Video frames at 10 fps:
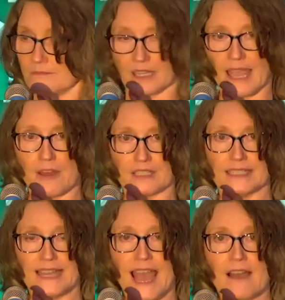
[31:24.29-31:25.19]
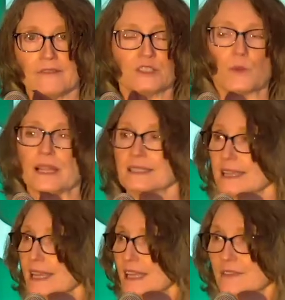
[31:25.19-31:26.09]
the county staff as well as
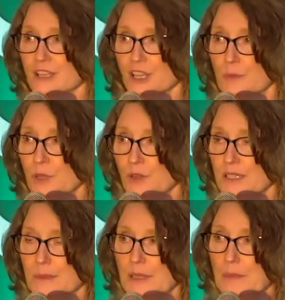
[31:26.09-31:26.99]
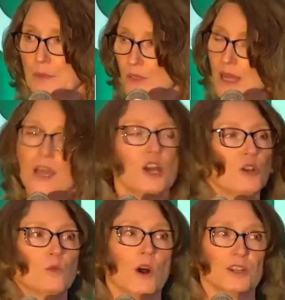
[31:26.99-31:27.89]
any of the community people
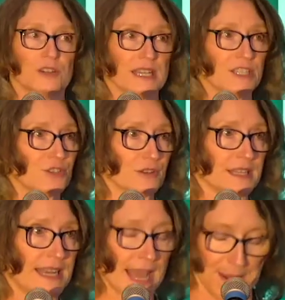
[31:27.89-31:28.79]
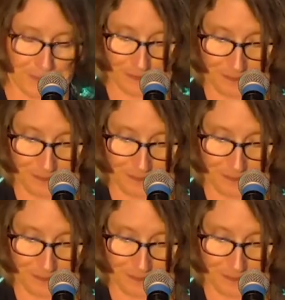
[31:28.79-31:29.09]
who wandered in during the day.